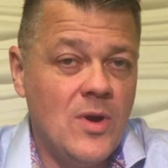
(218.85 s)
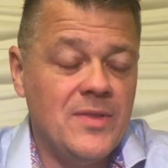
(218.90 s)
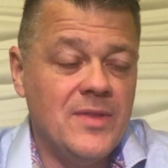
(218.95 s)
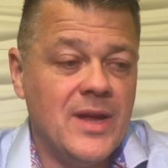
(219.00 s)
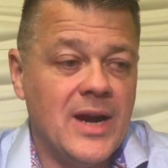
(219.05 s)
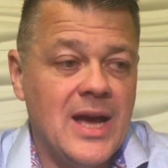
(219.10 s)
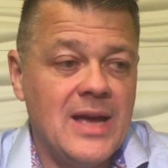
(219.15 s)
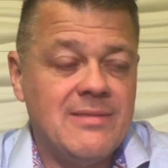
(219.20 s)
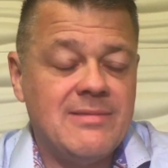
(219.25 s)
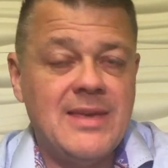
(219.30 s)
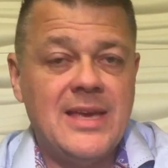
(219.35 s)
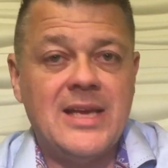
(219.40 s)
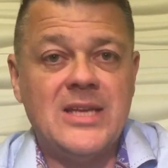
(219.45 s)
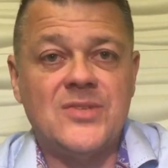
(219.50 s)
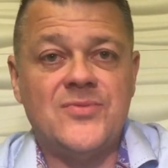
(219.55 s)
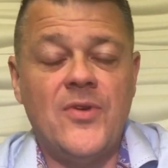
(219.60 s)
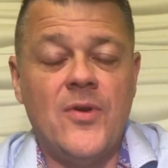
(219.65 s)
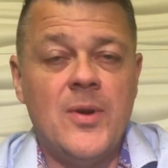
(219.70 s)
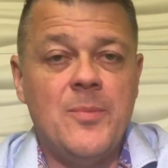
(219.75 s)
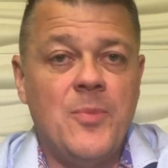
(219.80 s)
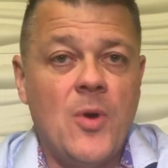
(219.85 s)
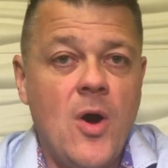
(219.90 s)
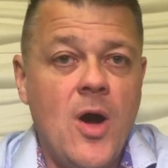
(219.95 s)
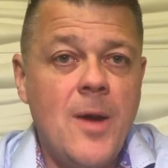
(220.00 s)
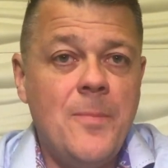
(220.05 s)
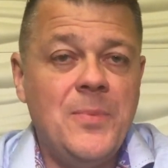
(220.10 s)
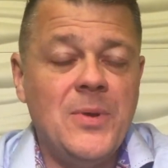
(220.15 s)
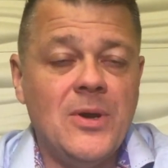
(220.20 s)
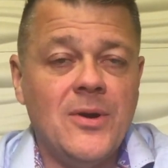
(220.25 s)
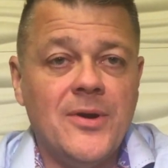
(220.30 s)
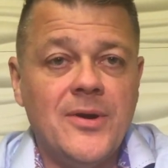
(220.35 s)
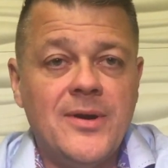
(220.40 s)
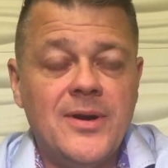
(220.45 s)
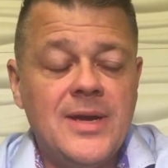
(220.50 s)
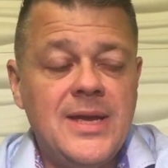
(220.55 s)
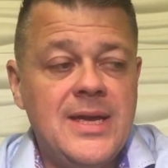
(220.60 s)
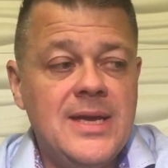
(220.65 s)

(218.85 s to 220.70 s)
one that I think is very popular